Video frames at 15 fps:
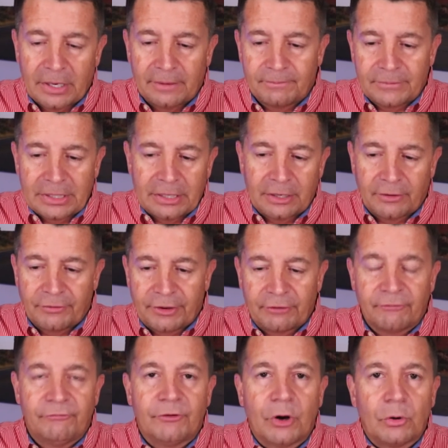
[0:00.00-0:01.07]
a, you know
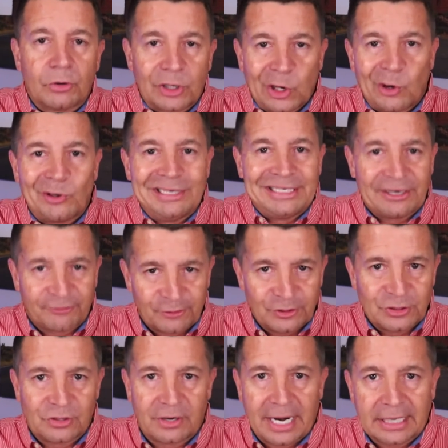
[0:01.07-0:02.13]
their vote go a
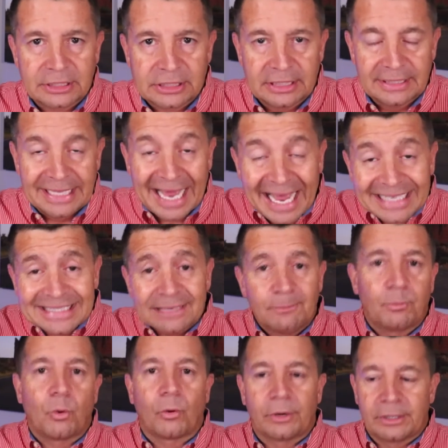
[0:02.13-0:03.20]
different direction. That's
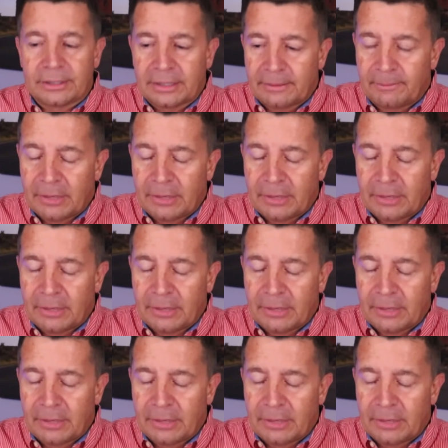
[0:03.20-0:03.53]
important.